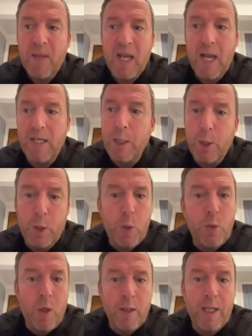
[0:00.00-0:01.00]
and you
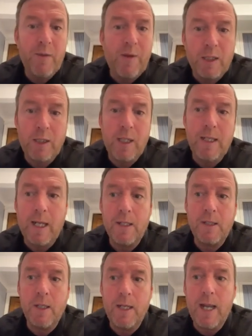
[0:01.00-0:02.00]
do not give Ashley
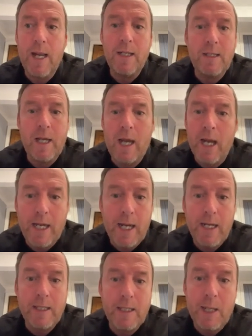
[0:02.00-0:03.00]
Maddison a head start in
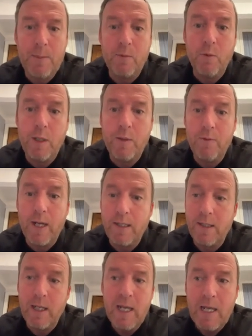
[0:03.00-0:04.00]
any type of running race.